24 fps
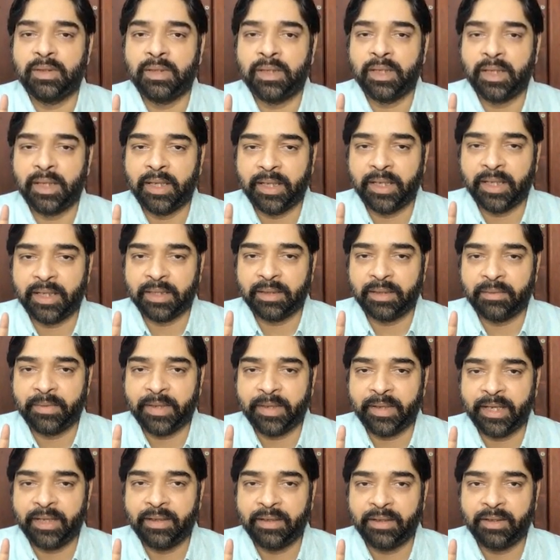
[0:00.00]
Any other
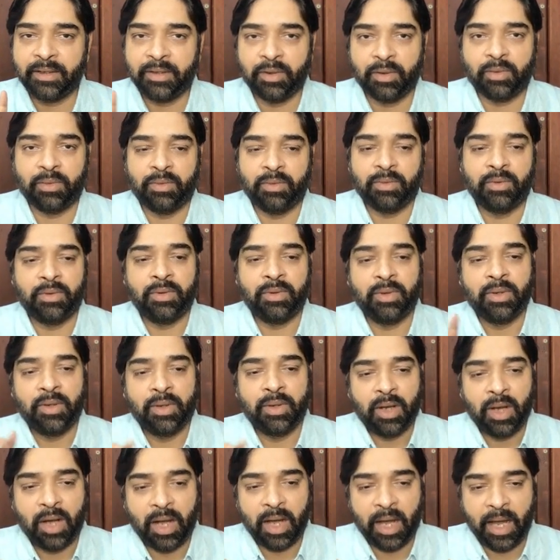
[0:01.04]
way? No.
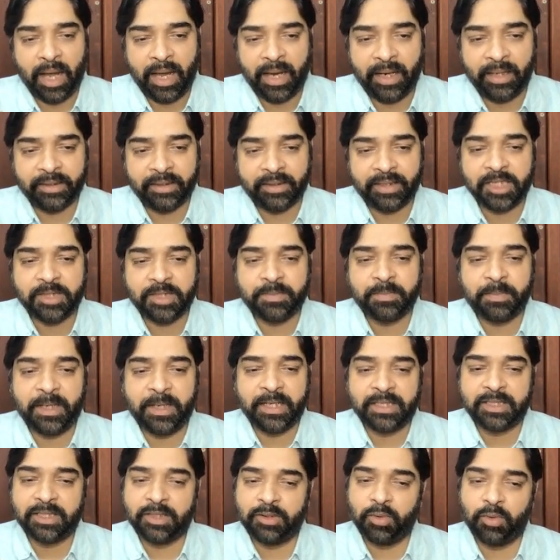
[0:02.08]
And this
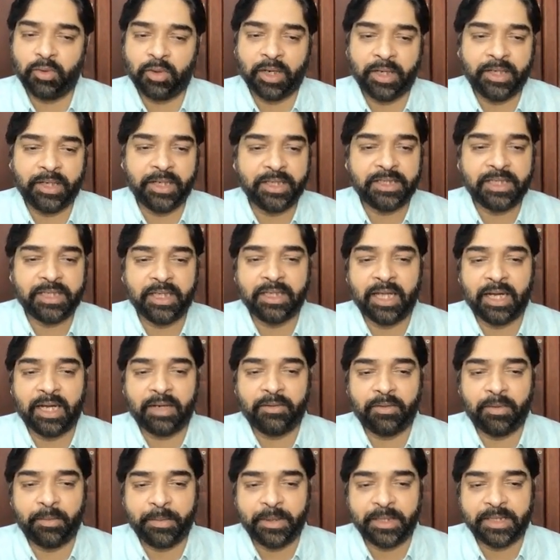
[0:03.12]
place no condition, that
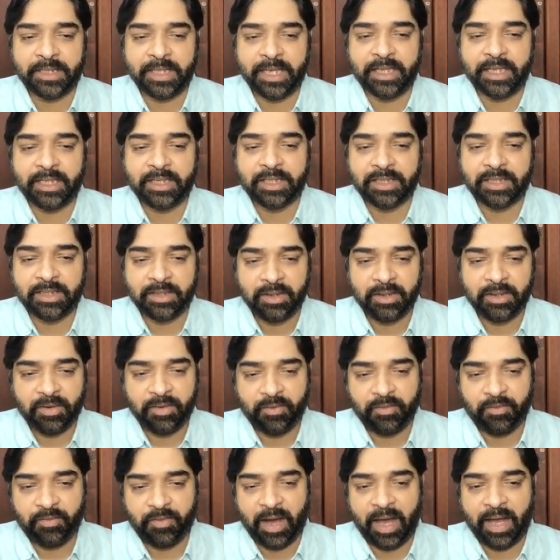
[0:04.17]
will be 6,
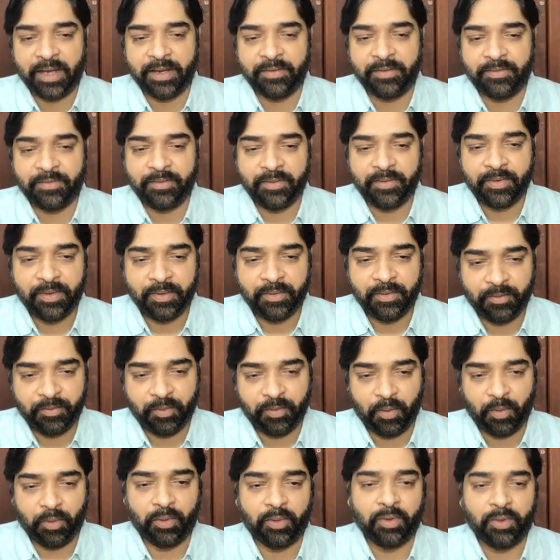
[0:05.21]
5,
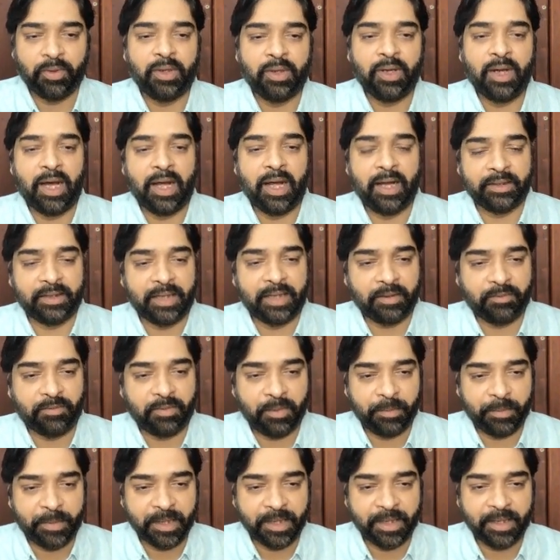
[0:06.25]
4, and that will
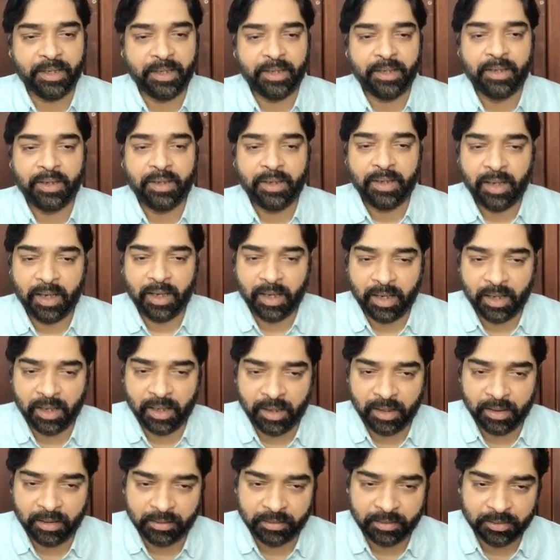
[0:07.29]
be
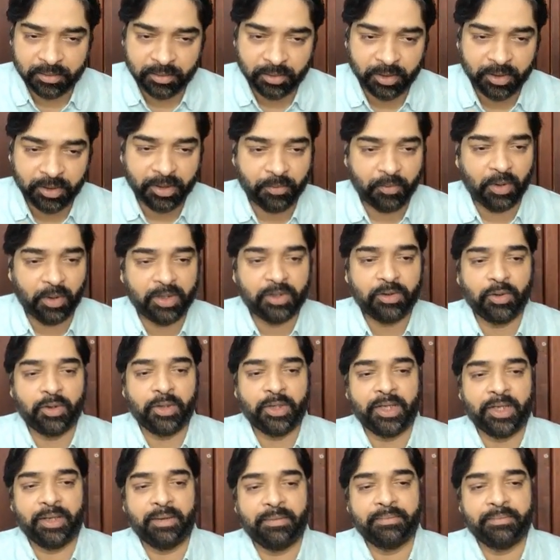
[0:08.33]
20,
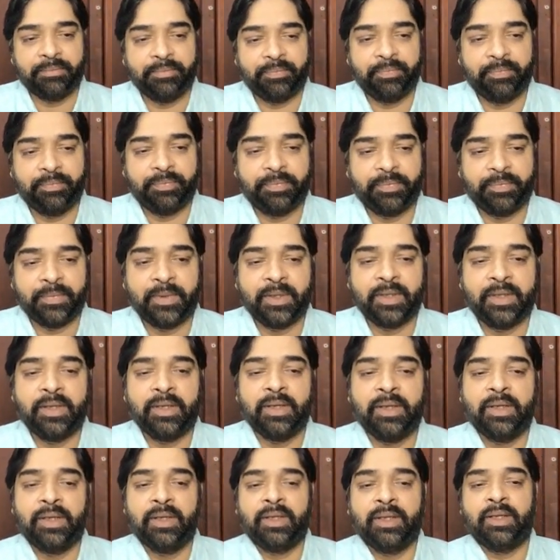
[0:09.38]
120.
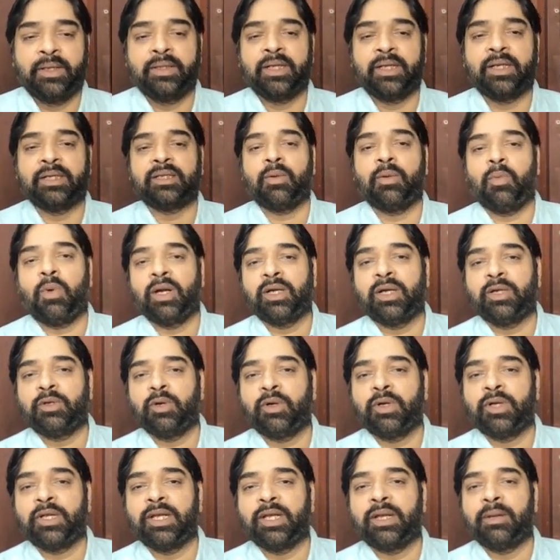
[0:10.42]
There are the
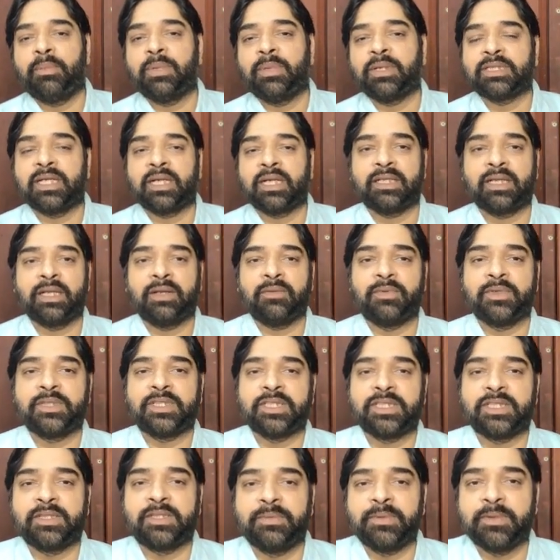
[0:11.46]
120 numbers are there which
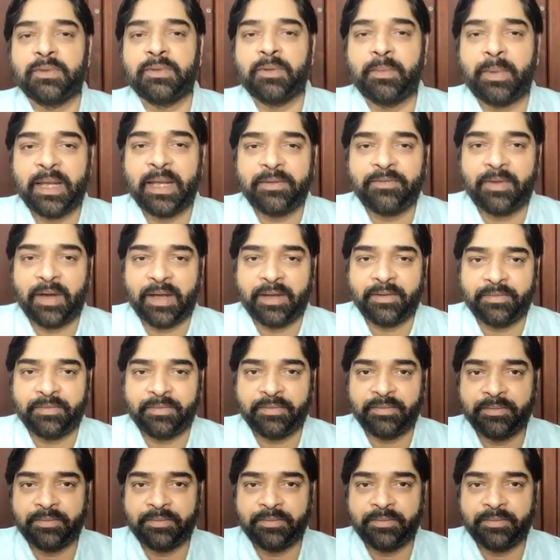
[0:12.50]
is divisible by 5.